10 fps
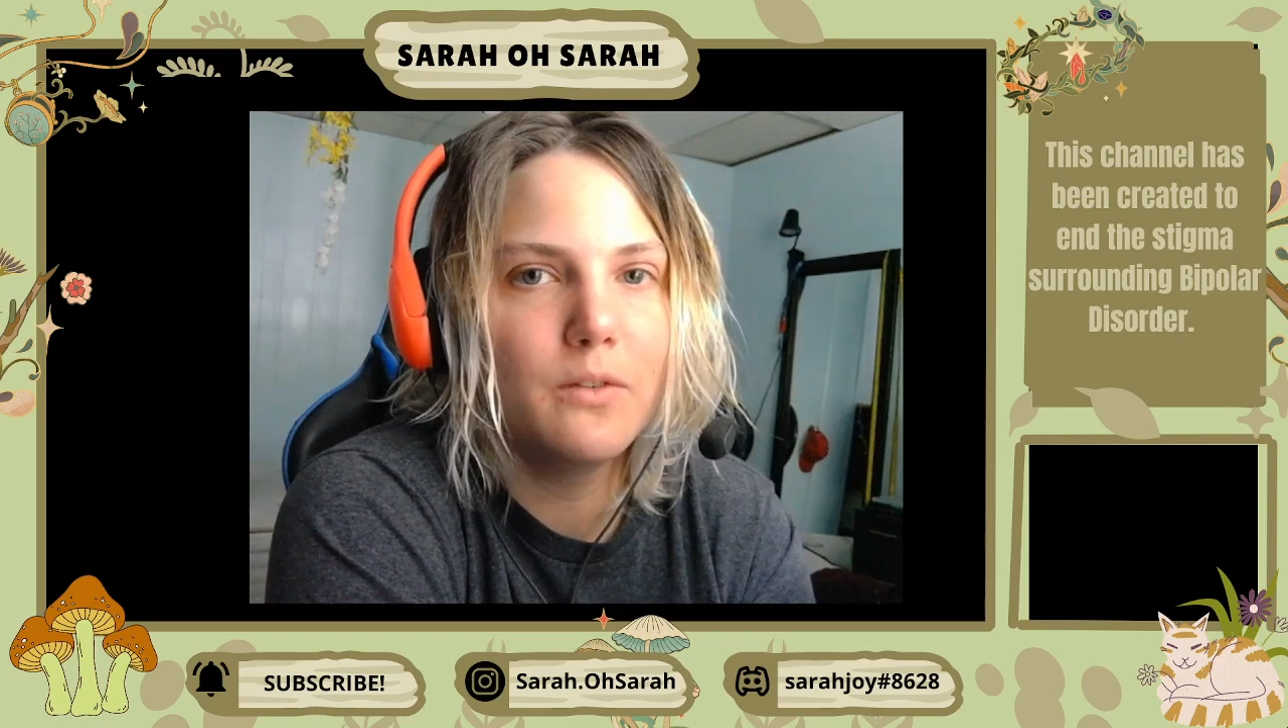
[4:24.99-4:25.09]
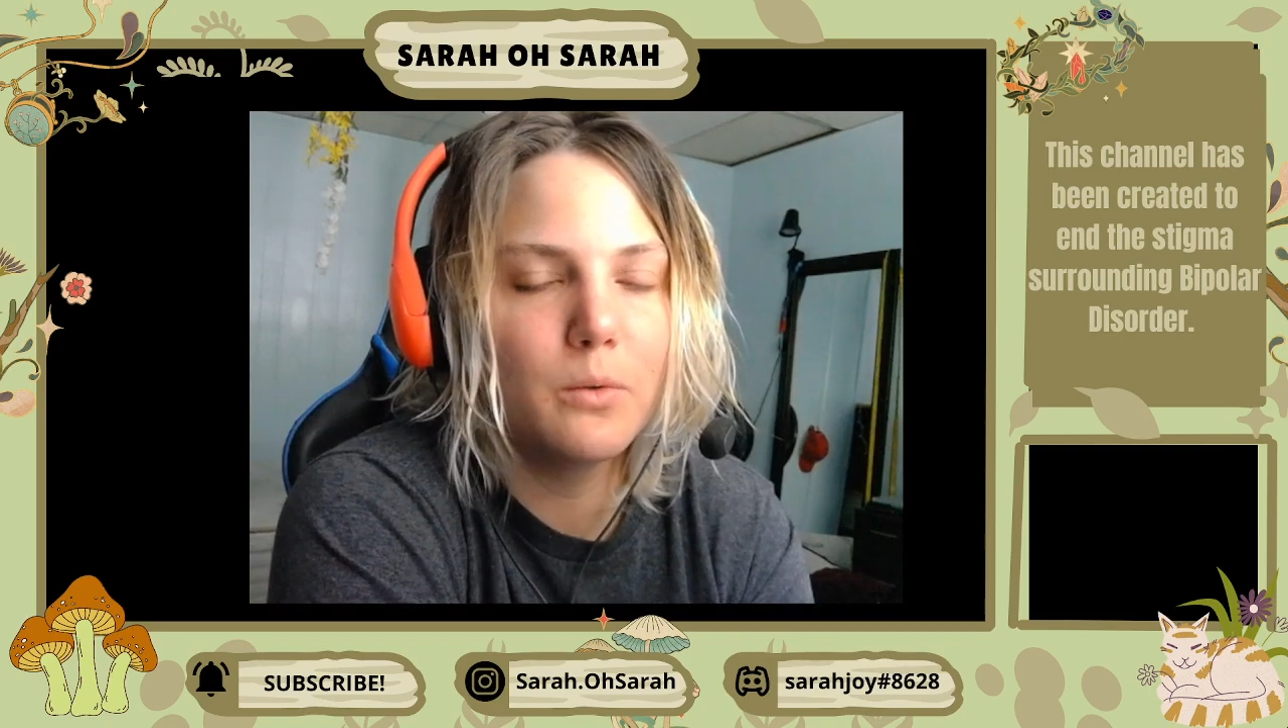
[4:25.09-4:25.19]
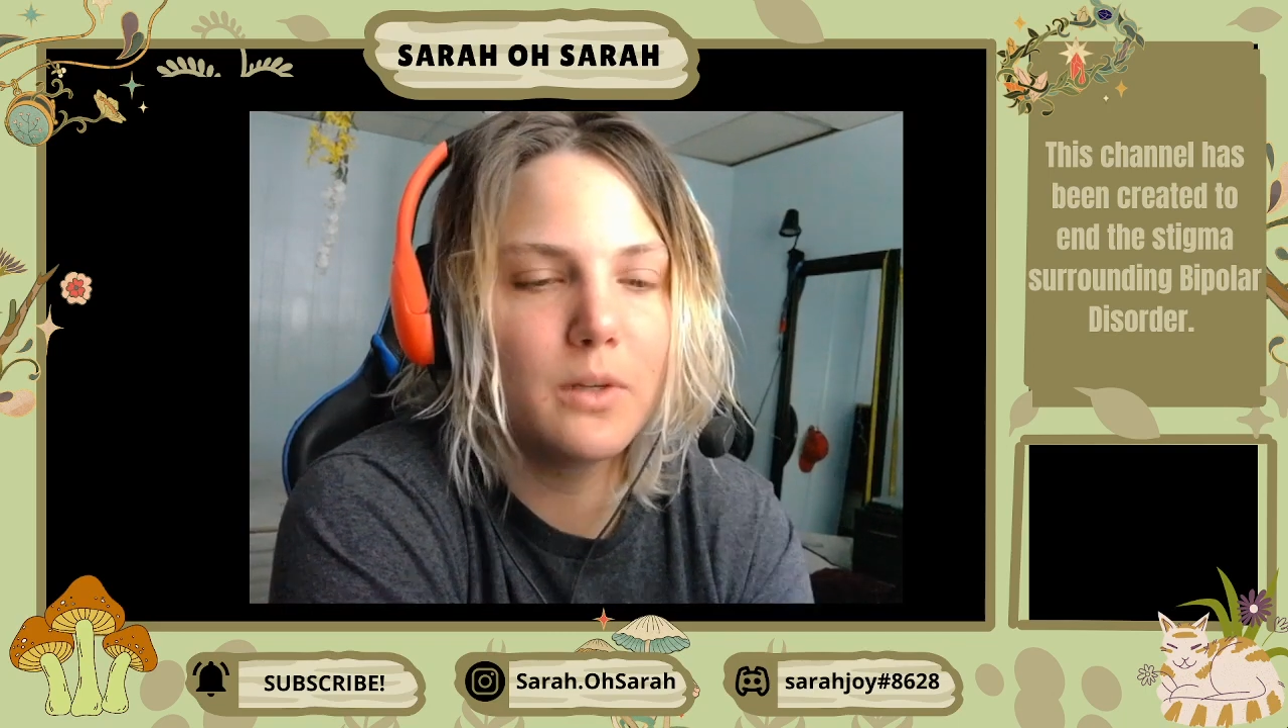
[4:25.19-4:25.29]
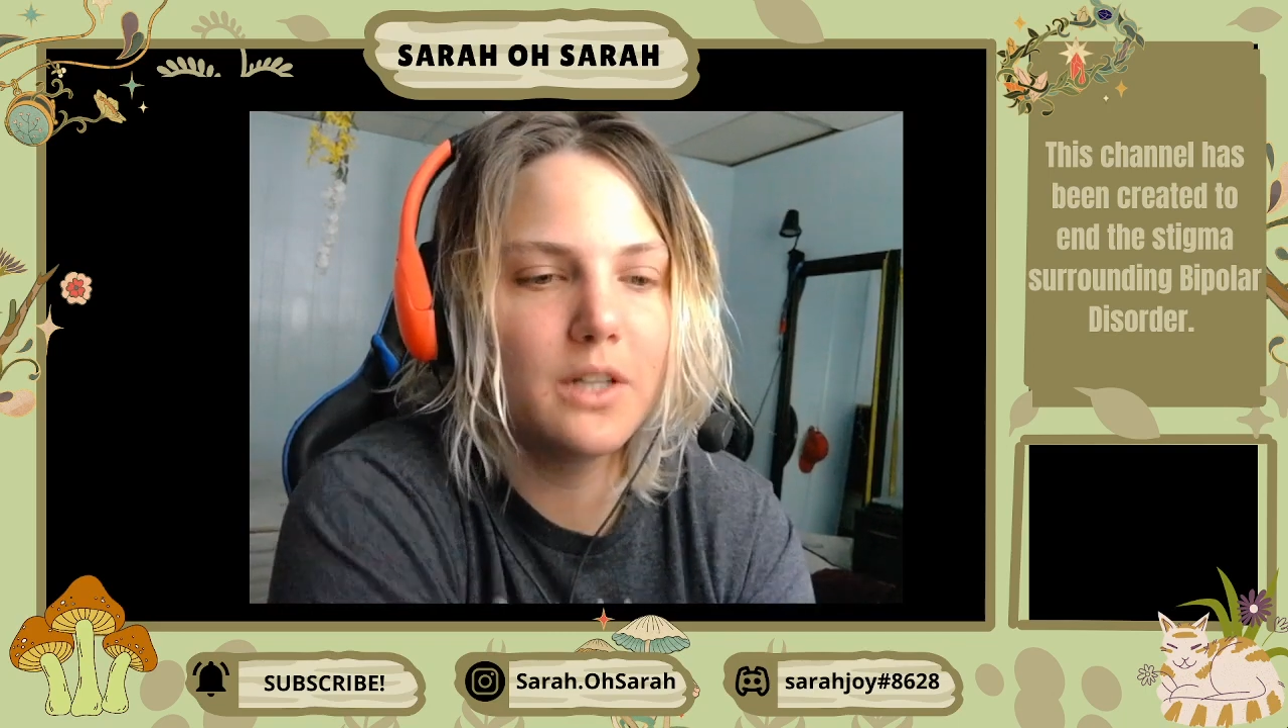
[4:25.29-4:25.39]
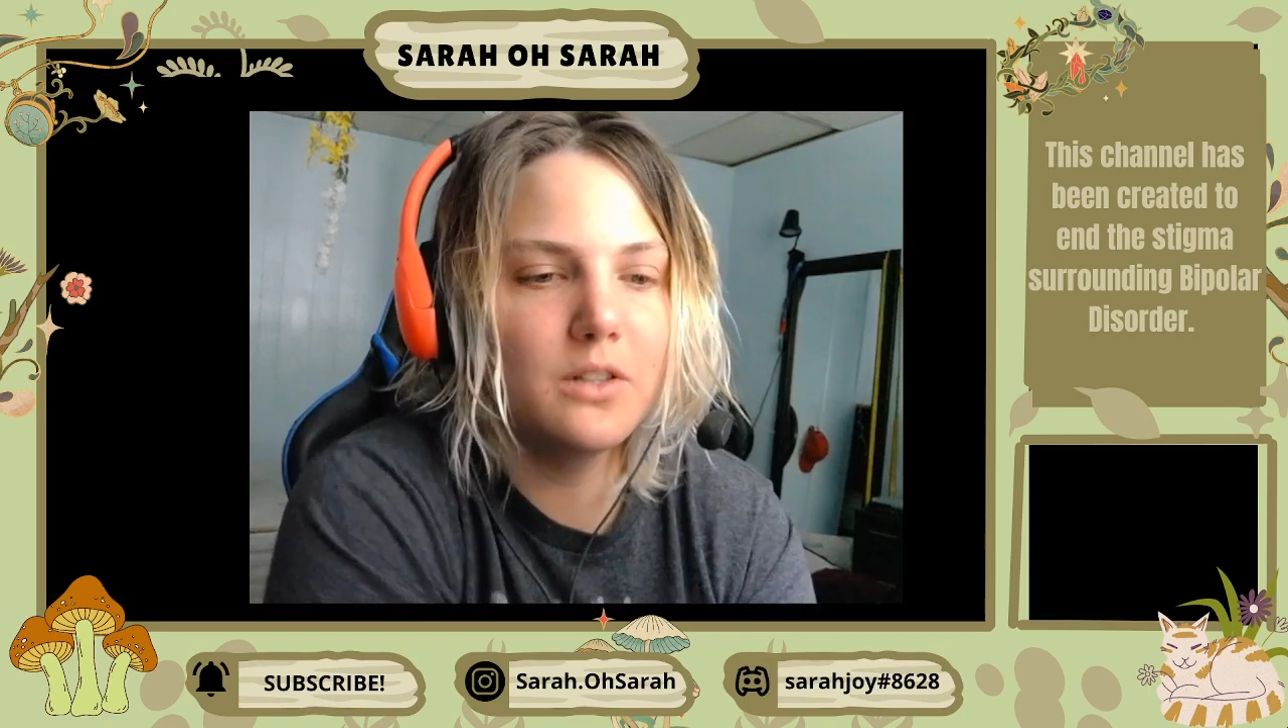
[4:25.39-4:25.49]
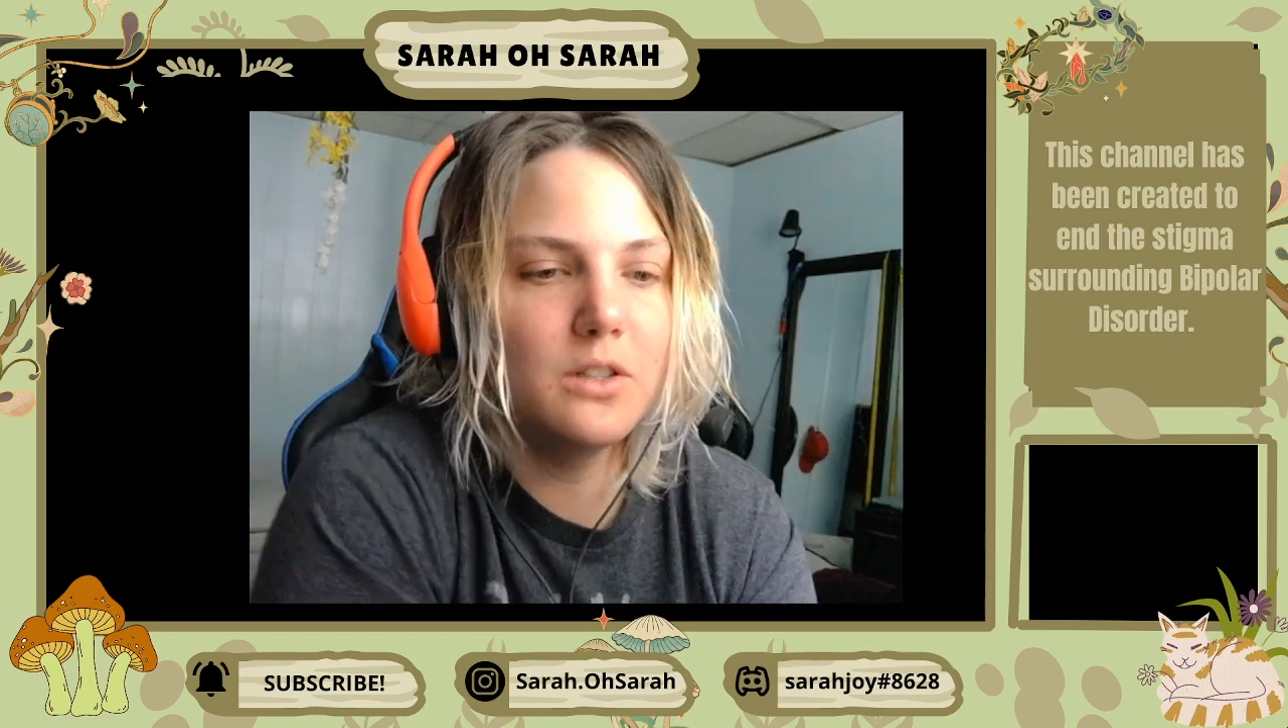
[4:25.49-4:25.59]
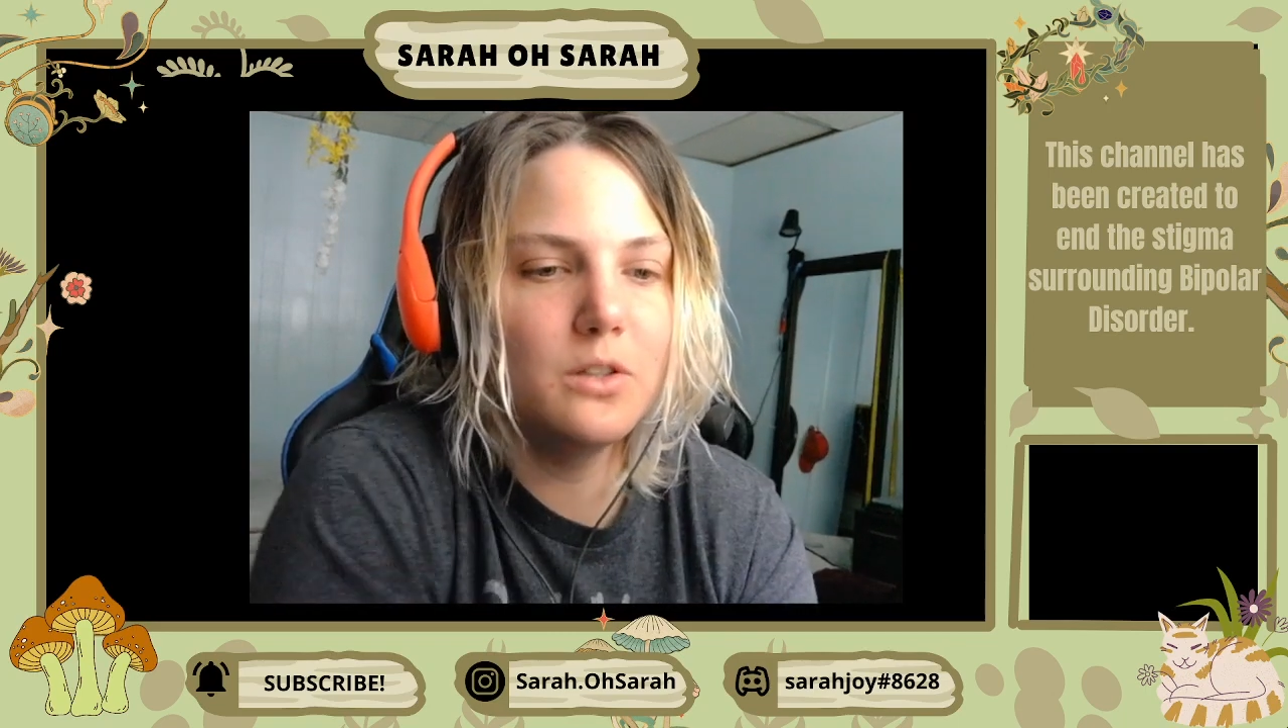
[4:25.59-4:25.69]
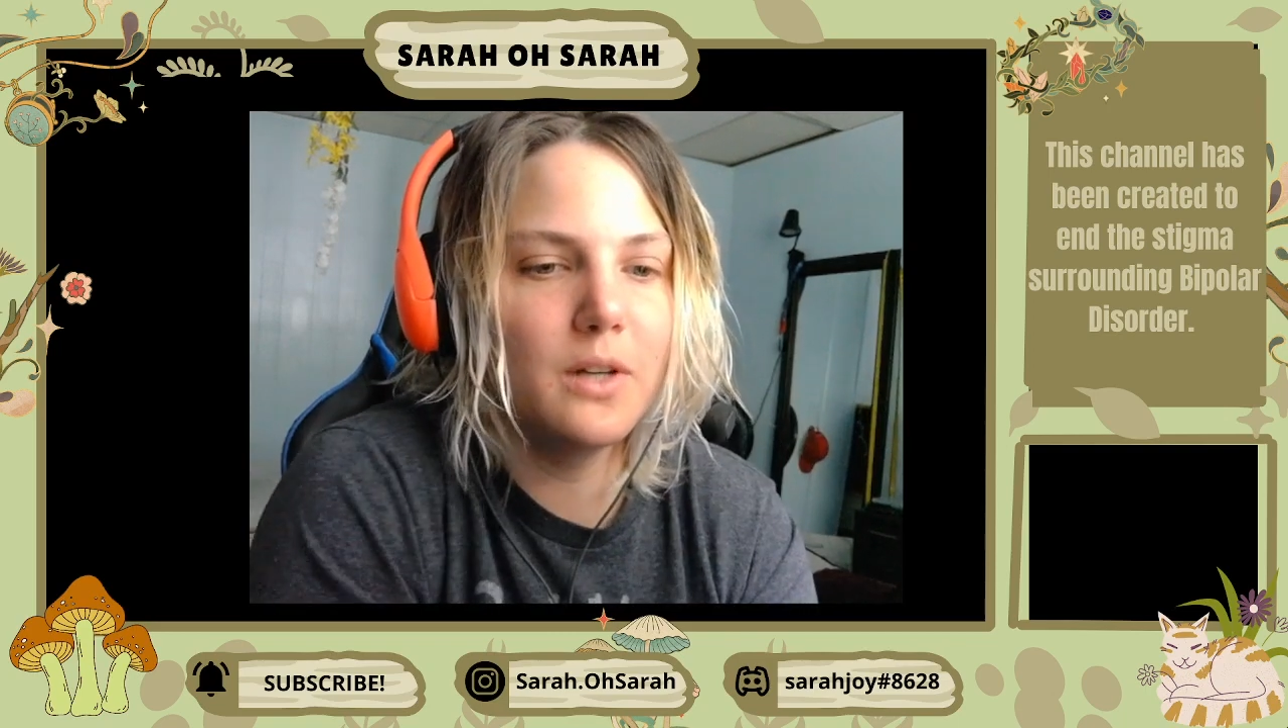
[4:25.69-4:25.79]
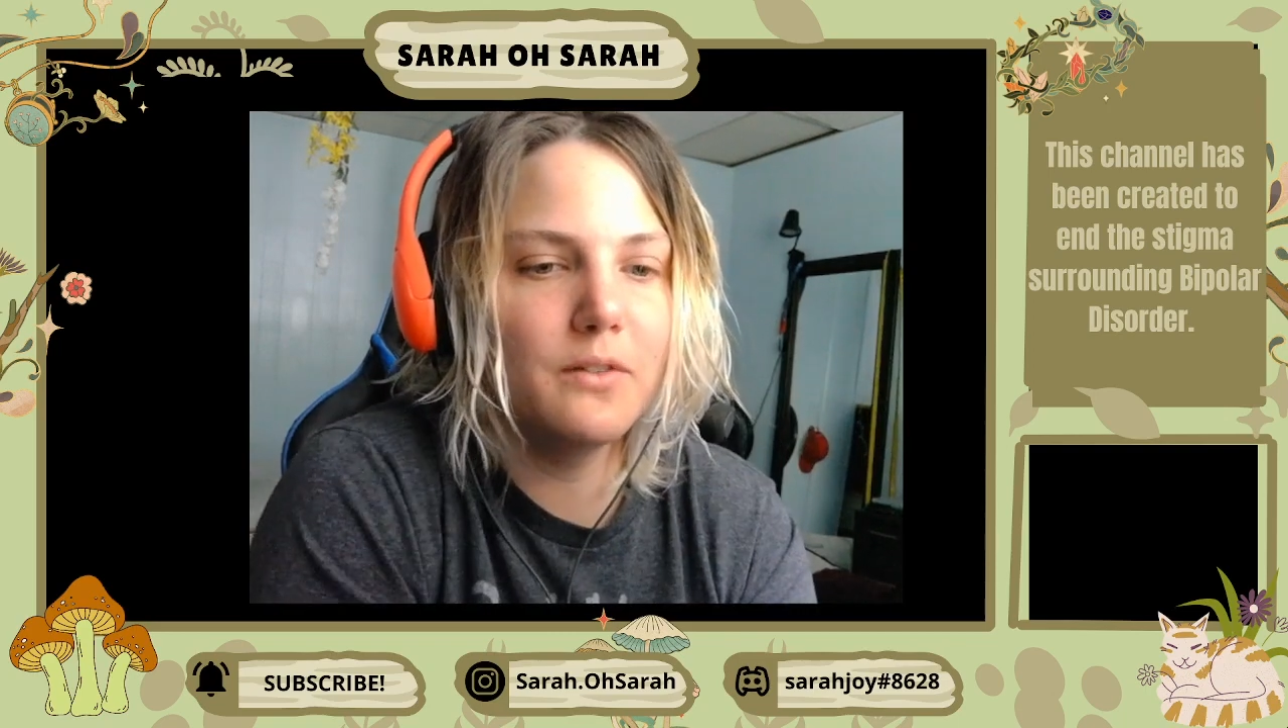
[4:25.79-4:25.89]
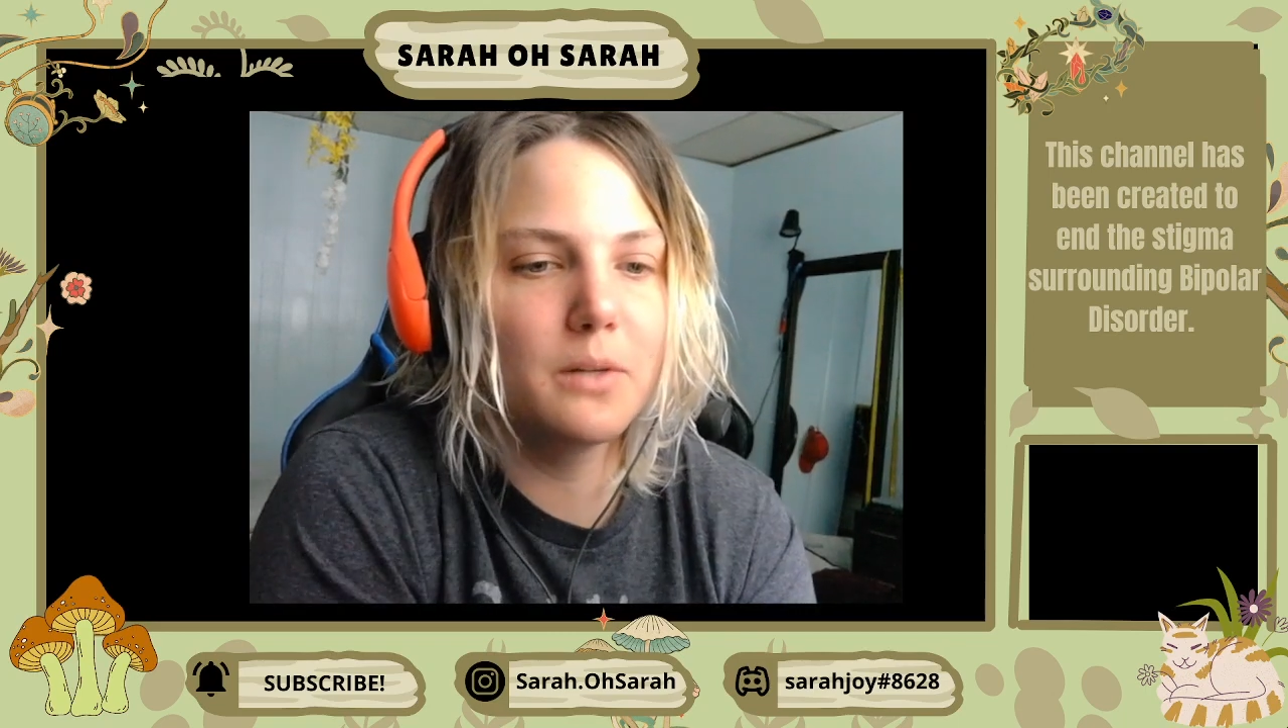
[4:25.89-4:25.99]
you want to
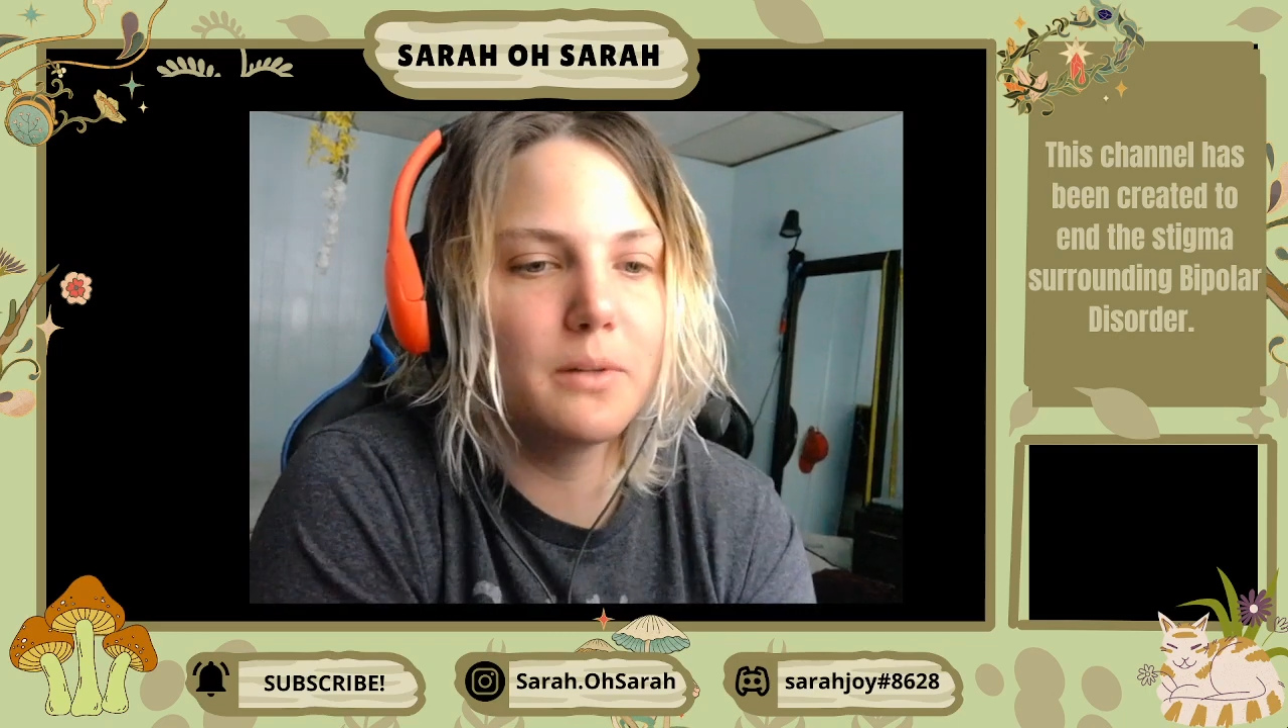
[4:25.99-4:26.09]
continue having a